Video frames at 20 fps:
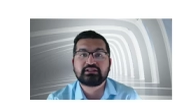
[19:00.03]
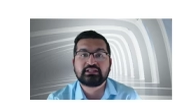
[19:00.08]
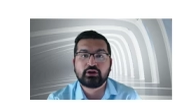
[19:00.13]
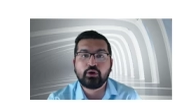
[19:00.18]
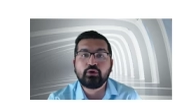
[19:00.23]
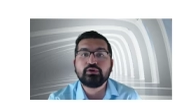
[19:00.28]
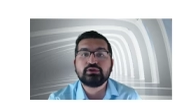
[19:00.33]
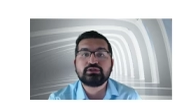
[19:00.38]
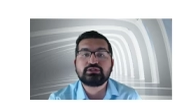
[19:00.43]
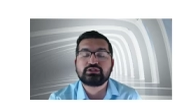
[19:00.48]

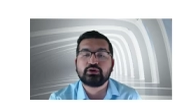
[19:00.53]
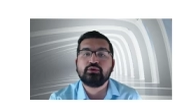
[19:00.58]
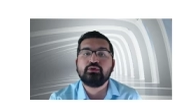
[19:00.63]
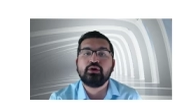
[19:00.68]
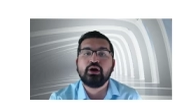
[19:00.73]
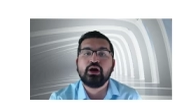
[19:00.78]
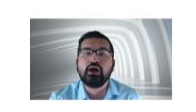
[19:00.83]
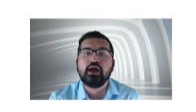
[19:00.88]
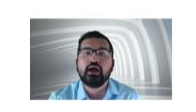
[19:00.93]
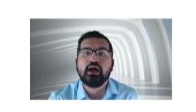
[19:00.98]

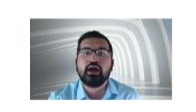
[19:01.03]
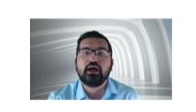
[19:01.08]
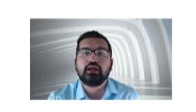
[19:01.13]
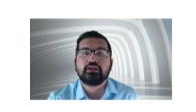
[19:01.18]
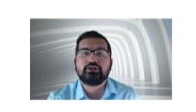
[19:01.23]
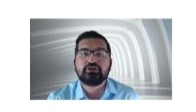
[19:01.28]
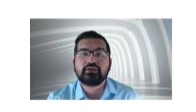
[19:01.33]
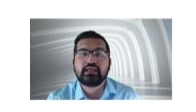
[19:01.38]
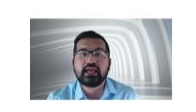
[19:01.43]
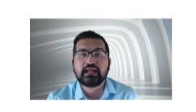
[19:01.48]
also
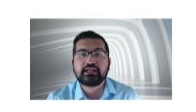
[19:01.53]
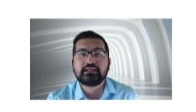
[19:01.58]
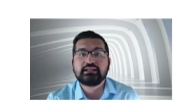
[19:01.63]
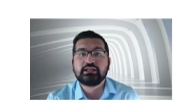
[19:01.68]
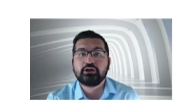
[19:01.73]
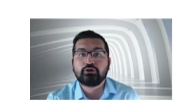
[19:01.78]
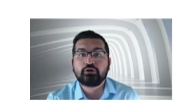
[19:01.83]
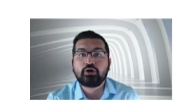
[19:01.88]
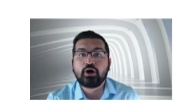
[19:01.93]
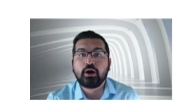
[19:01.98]
to get
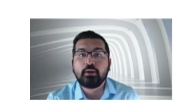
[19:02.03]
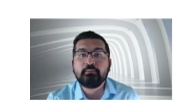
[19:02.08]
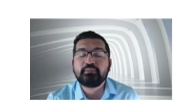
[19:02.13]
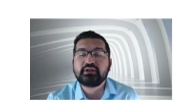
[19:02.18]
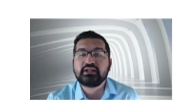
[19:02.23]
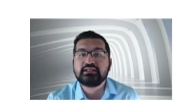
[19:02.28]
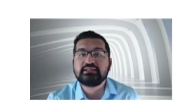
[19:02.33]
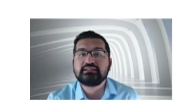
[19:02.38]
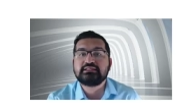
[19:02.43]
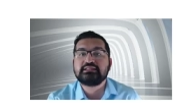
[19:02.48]
your
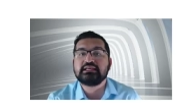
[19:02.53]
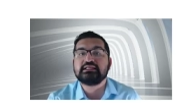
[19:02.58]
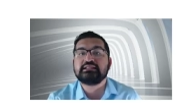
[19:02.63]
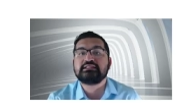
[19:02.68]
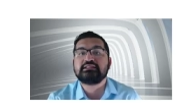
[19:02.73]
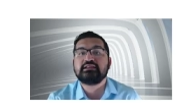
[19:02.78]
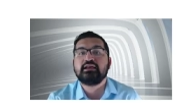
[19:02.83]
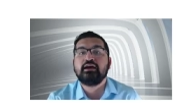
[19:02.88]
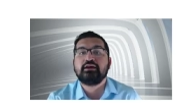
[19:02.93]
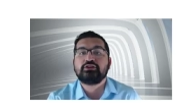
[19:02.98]

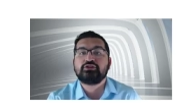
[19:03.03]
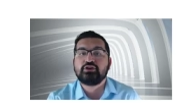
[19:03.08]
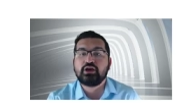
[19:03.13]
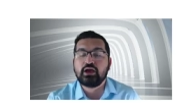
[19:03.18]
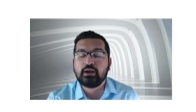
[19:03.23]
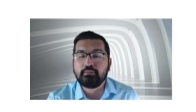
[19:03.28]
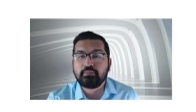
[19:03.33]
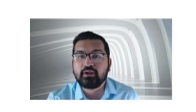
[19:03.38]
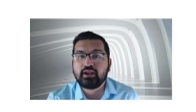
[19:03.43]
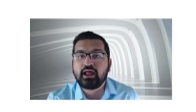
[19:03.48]
competencies to
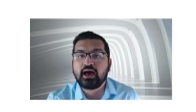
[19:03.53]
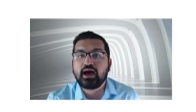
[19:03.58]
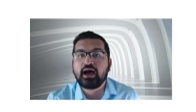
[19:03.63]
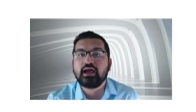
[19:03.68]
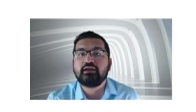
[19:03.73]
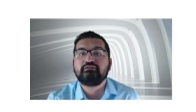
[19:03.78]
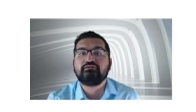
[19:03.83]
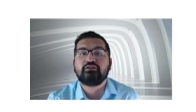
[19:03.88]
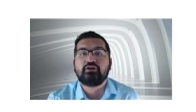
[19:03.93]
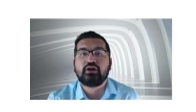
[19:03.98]

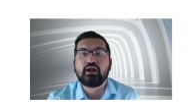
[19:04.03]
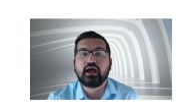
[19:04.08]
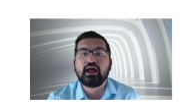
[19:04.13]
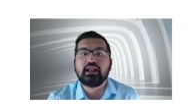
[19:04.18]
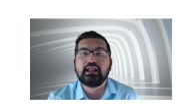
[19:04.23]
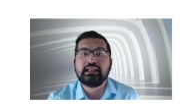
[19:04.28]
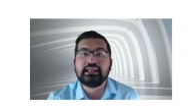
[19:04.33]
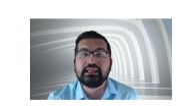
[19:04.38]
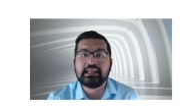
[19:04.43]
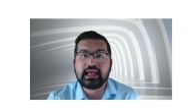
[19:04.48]
apply for
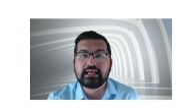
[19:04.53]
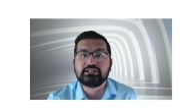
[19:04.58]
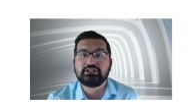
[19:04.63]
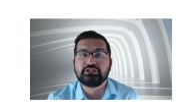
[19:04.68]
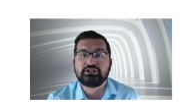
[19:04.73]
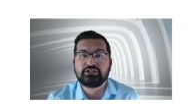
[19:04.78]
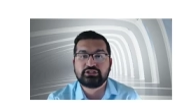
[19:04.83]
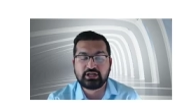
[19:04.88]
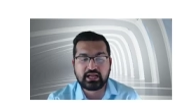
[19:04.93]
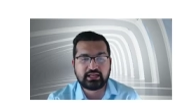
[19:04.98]
later
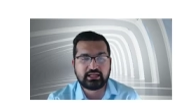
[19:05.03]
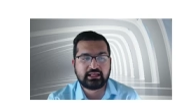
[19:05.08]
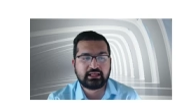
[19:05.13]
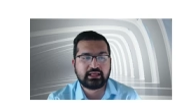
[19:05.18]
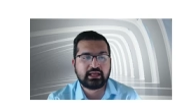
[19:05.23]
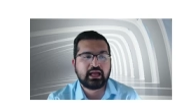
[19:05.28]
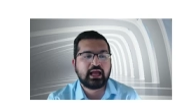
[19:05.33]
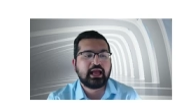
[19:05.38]
training.